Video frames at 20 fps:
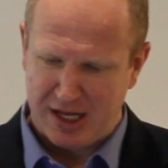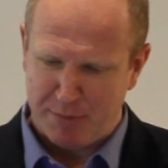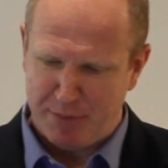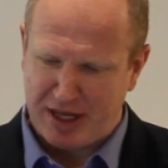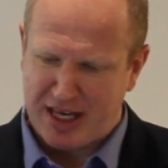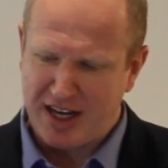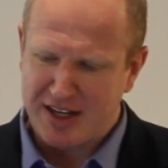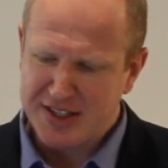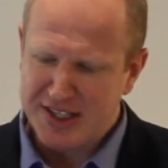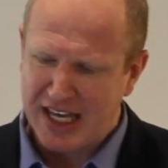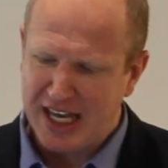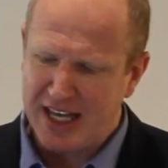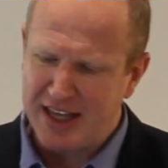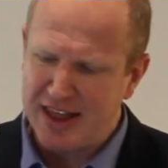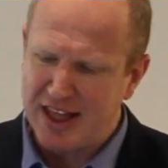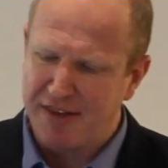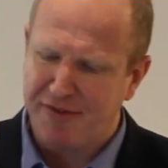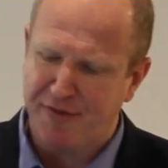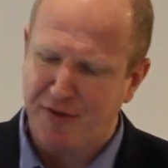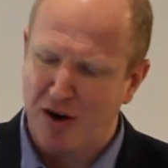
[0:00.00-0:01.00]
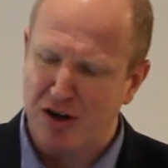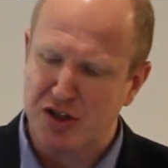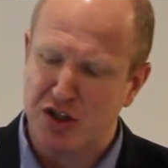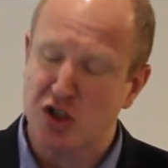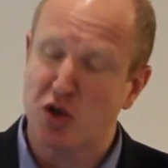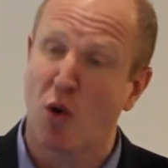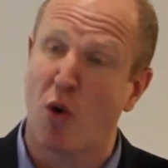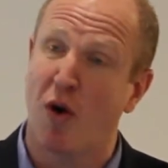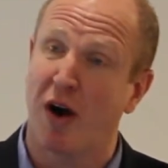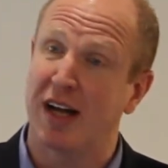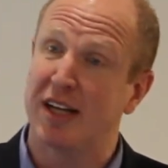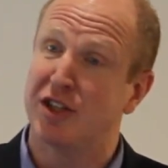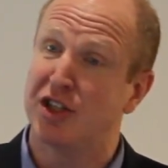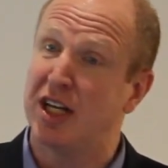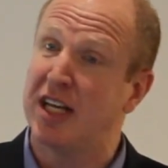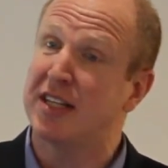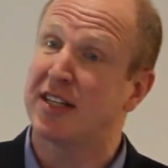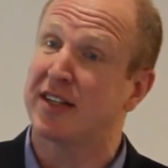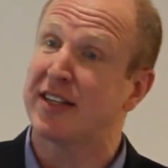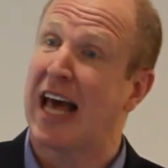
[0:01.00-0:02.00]
because in the first story,
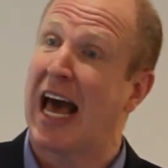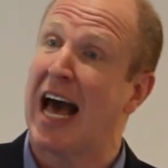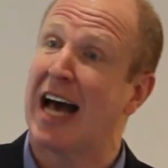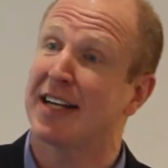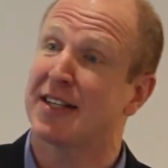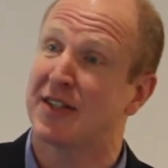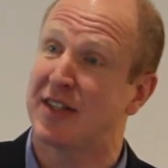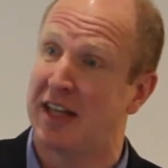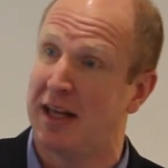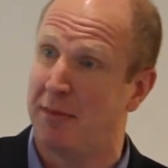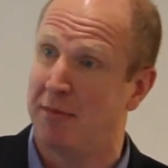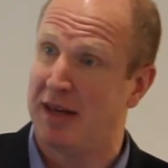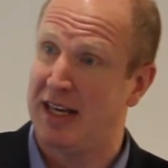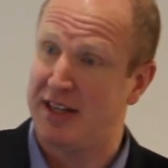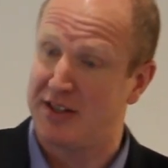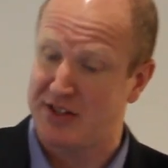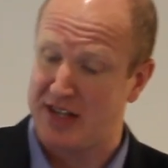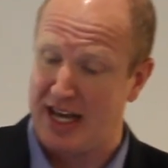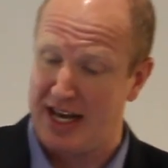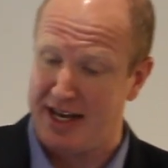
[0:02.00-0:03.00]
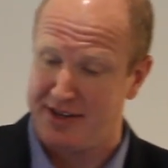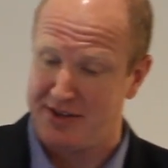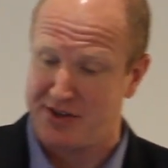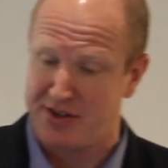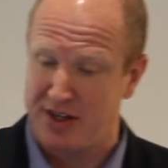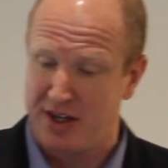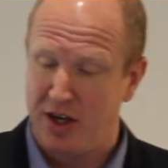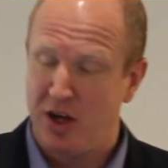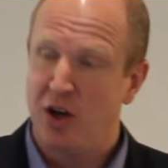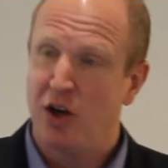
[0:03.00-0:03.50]
Jesus asked them, He says,